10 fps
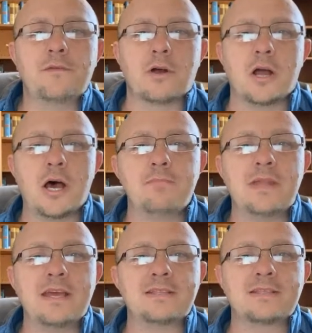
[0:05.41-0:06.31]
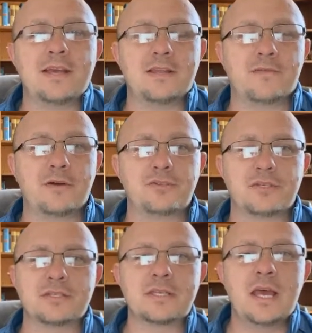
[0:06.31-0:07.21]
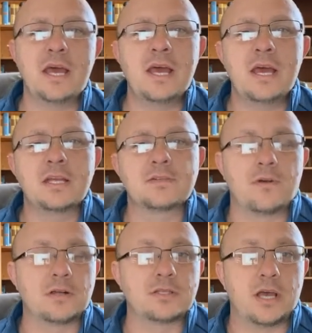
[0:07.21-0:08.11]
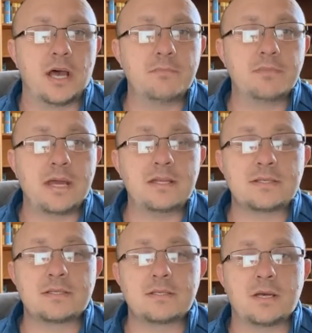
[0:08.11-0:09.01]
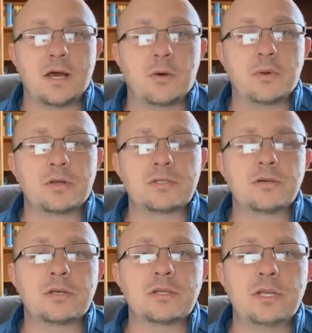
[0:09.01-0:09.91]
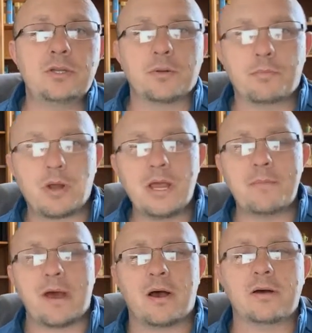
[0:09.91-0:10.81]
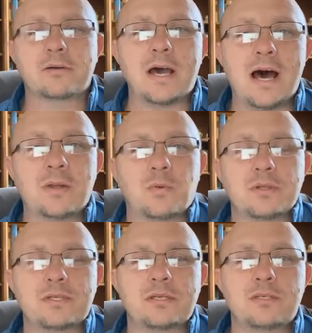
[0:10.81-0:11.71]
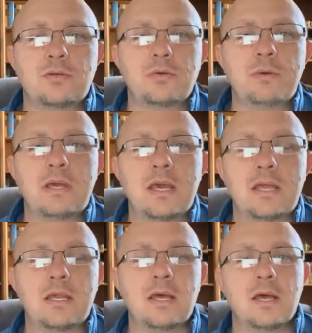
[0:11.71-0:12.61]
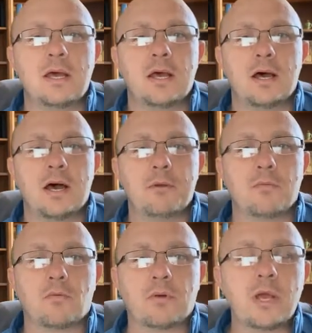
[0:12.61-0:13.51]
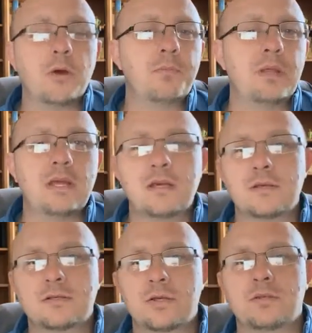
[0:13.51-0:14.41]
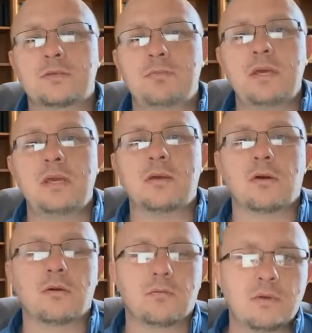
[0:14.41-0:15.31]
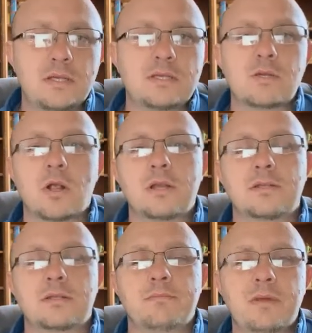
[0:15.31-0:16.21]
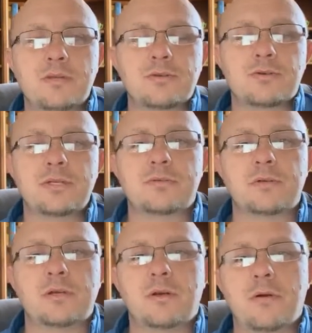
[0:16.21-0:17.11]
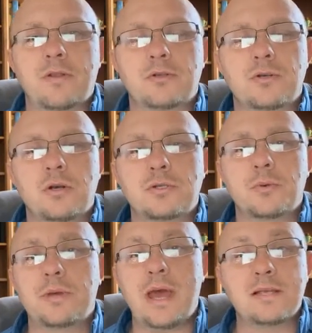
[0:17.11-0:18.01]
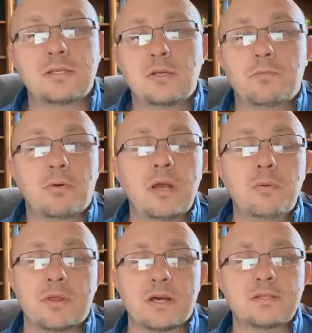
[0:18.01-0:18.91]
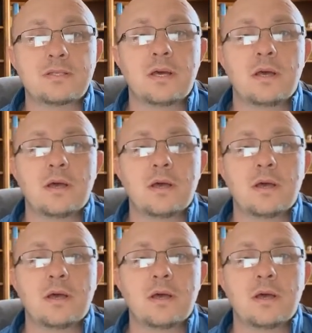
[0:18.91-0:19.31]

for our updates and devotions. As far as updates, we are still continuing to pray about how God wants us to begin reopening, so to speak, or restarting some ministries here around the church. So we ask that you pray with us